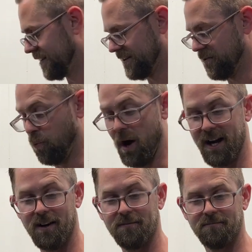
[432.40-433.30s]

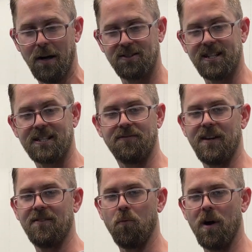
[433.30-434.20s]
wire, about 6 feet
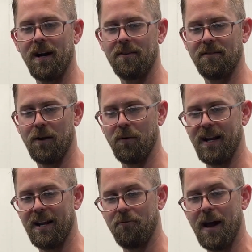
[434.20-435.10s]
of wire that I went
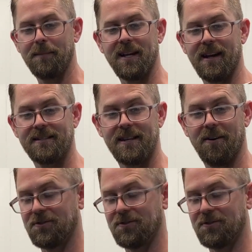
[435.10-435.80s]
ahead and wrapped on itself,